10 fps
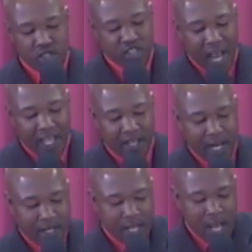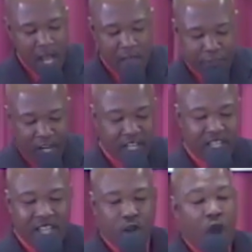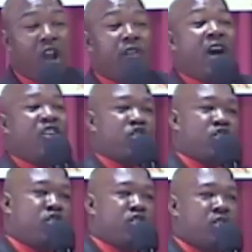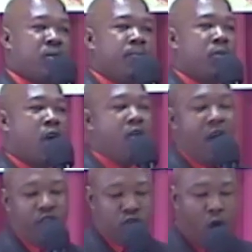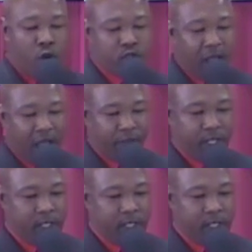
Zion and uh, thinking that all of us are on the road to heaven.